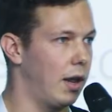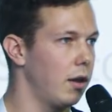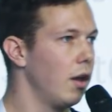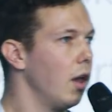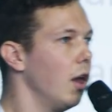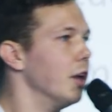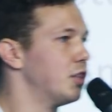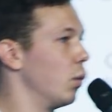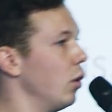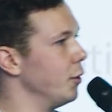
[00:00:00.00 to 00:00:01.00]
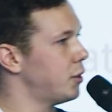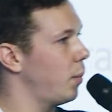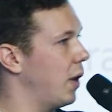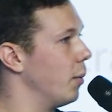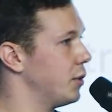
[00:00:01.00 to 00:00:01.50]
.NET. So we'll also
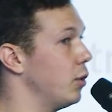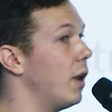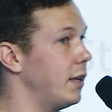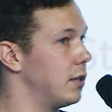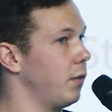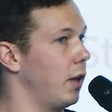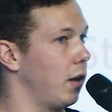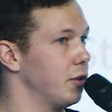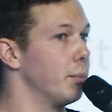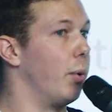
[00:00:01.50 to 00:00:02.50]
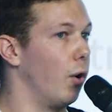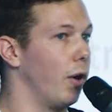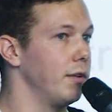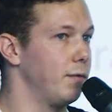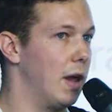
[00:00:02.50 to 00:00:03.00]
be able to natively
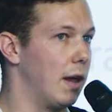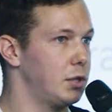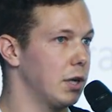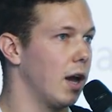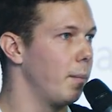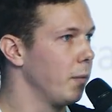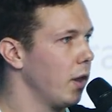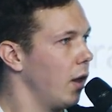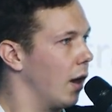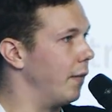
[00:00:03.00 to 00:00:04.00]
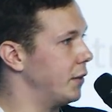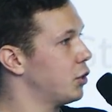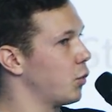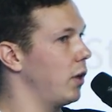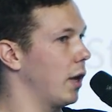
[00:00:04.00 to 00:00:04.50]
support F#. And this
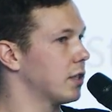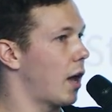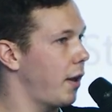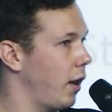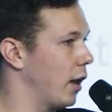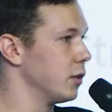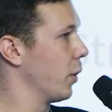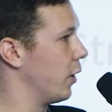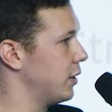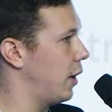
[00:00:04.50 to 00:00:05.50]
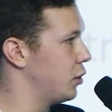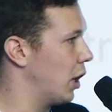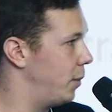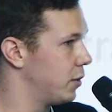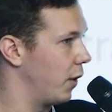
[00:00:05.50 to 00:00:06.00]
is really exciting as because
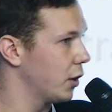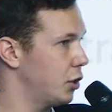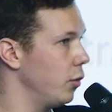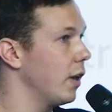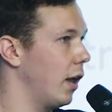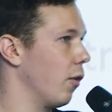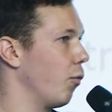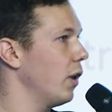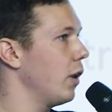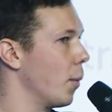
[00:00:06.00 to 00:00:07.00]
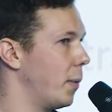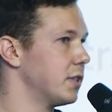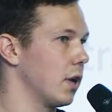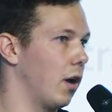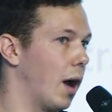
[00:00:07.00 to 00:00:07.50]
F# is functional, it really
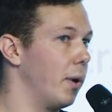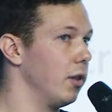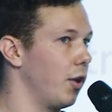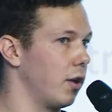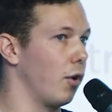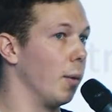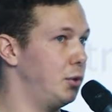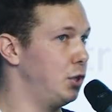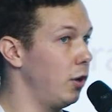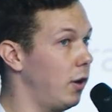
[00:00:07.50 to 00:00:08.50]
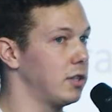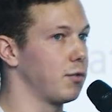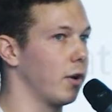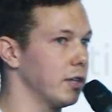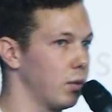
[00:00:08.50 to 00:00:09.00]
opens up a lot of opportunities
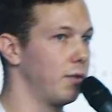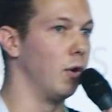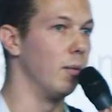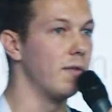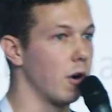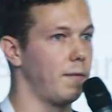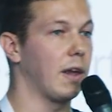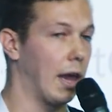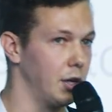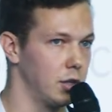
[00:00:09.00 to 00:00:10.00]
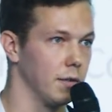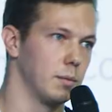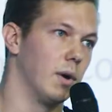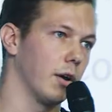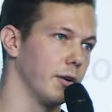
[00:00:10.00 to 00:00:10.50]
for us with formal verification of
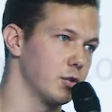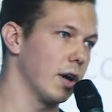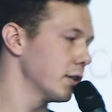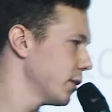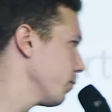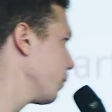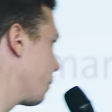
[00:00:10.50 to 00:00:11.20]
smart contracts.